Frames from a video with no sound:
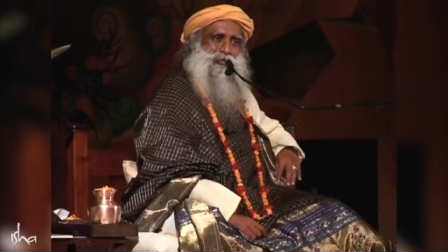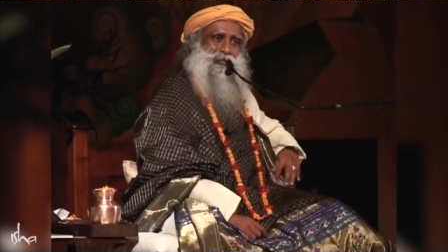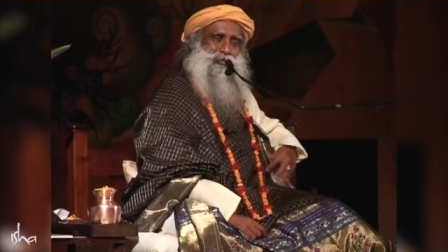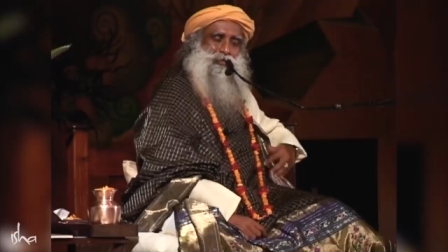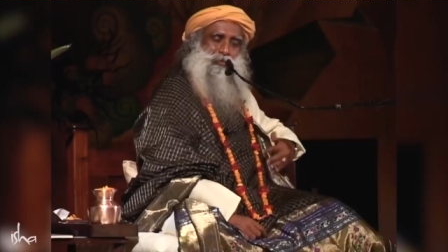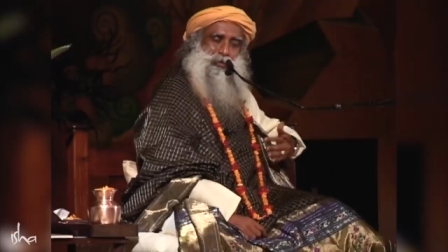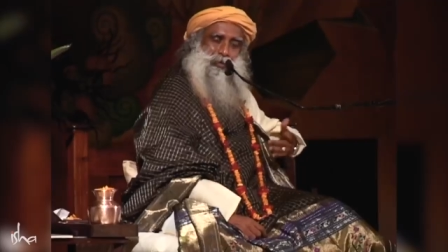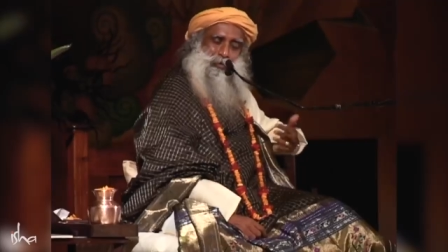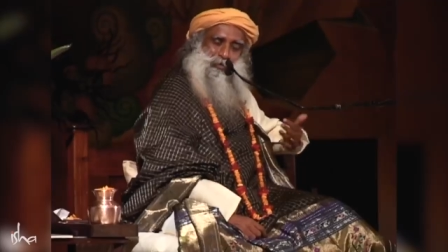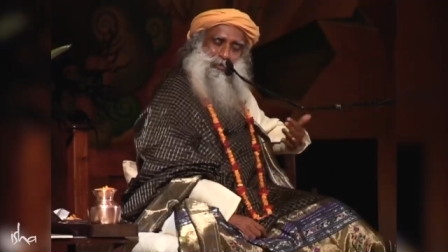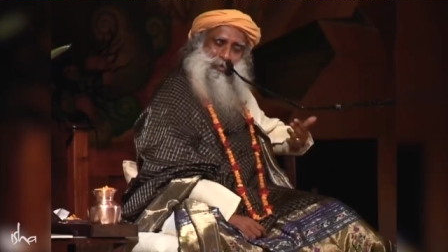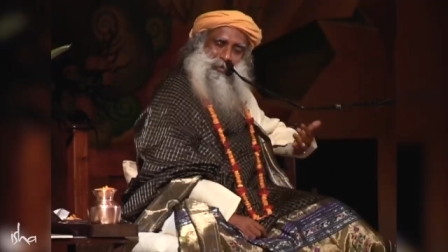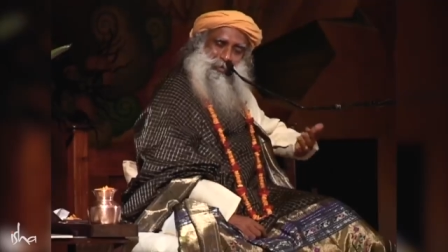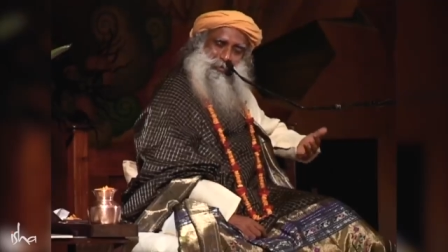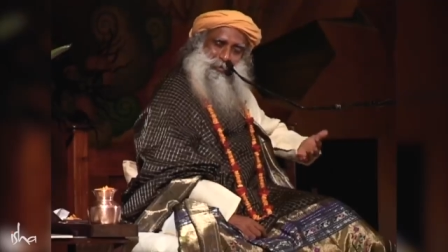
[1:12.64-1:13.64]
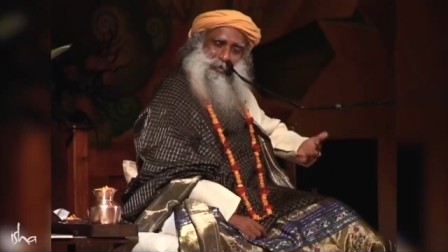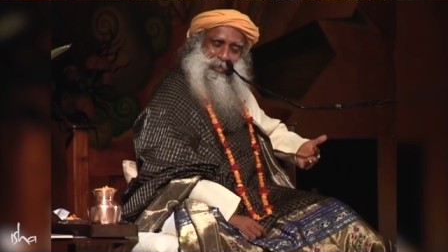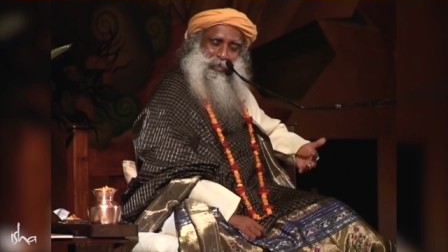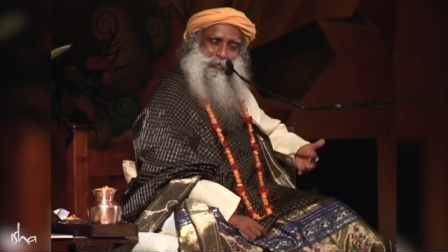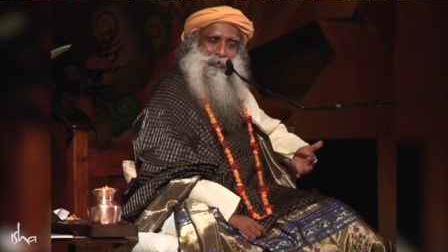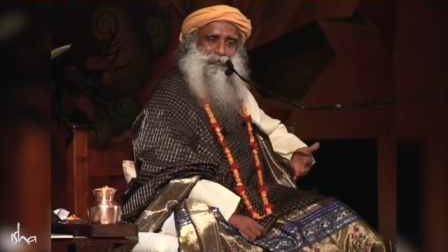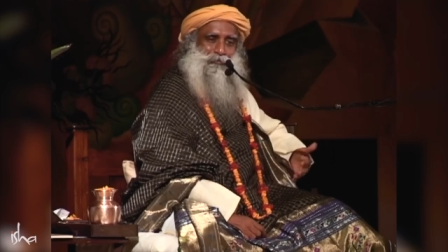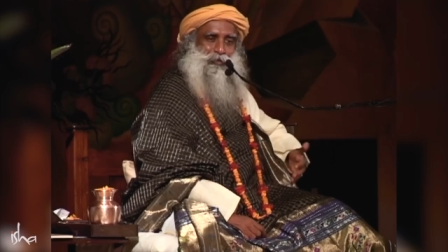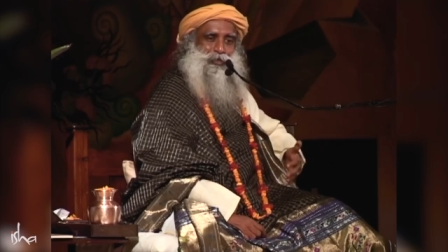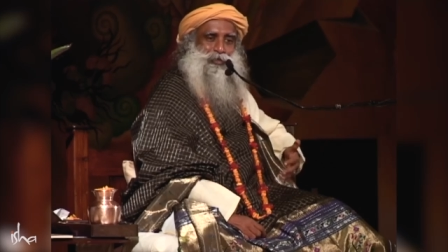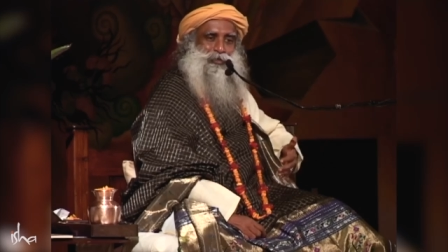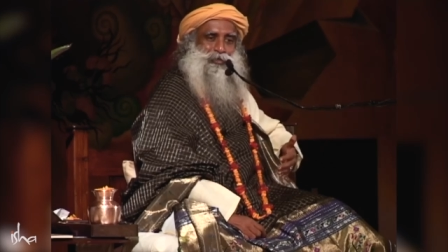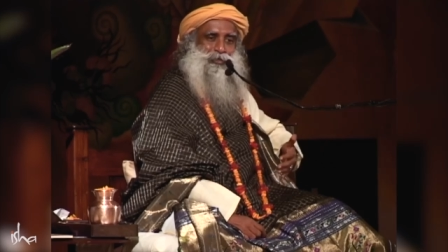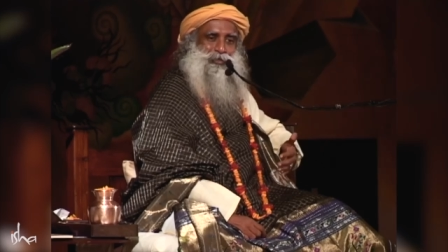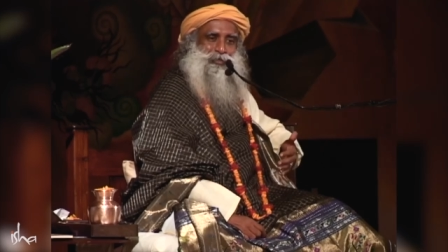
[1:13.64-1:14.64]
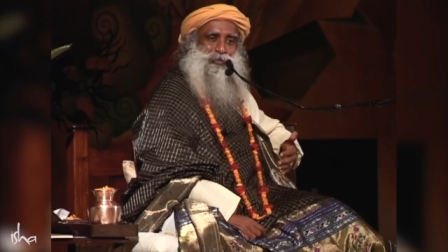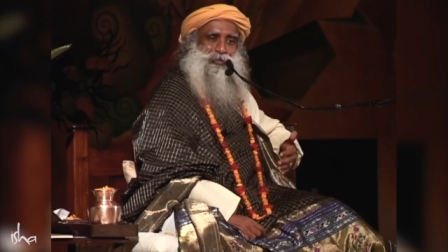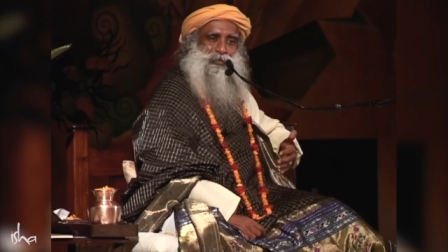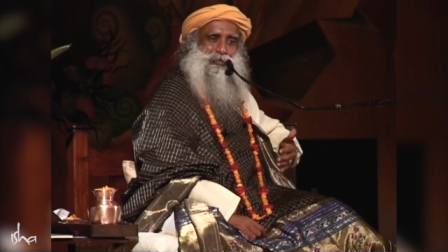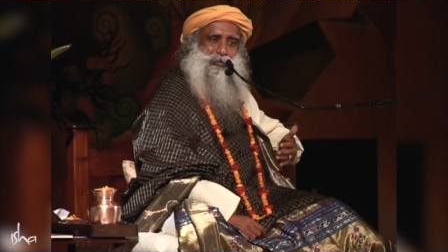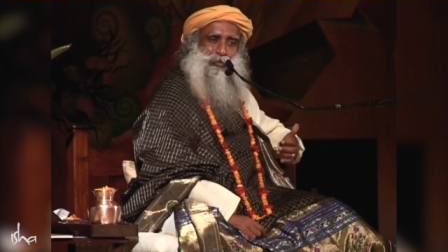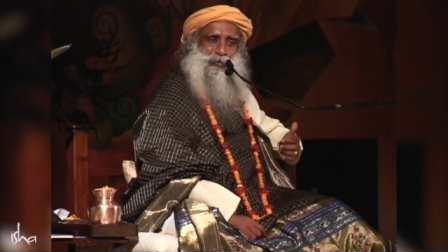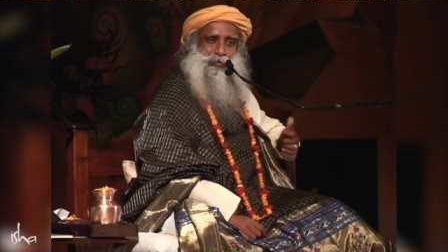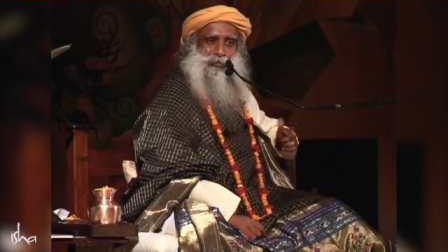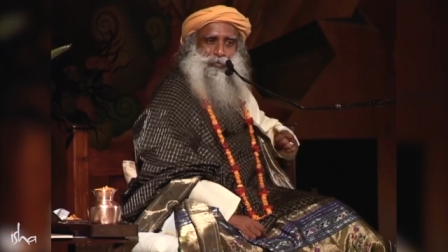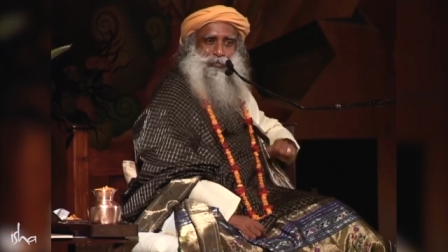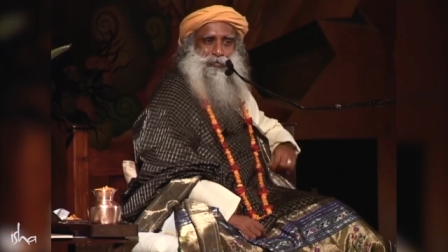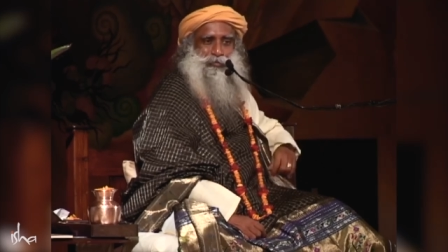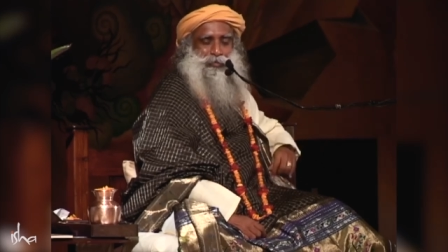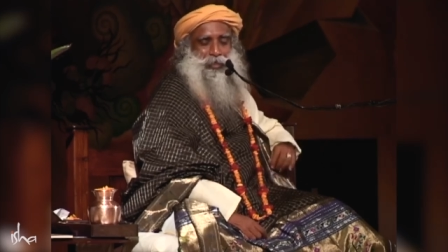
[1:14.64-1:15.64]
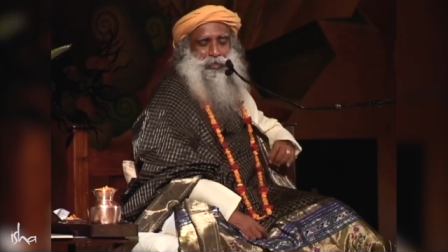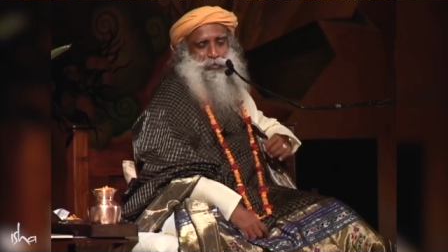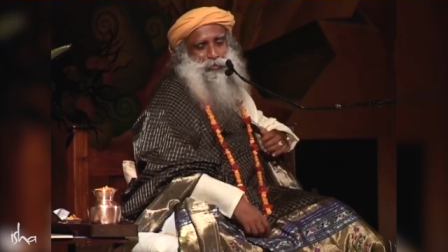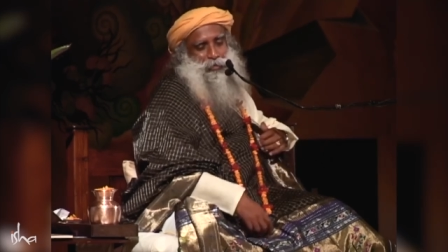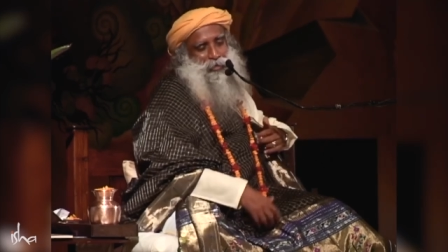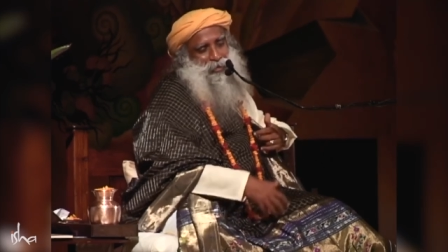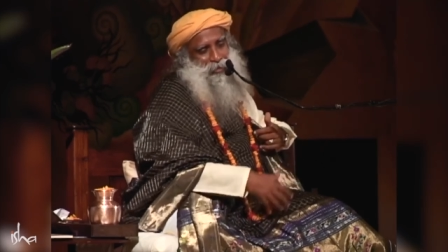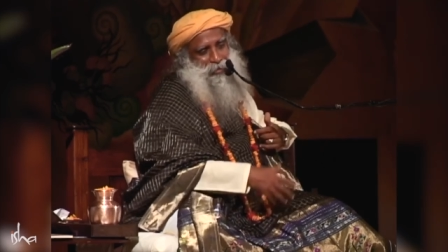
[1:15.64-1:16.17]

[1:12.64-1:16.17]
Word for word: So because he became the first guru, naturally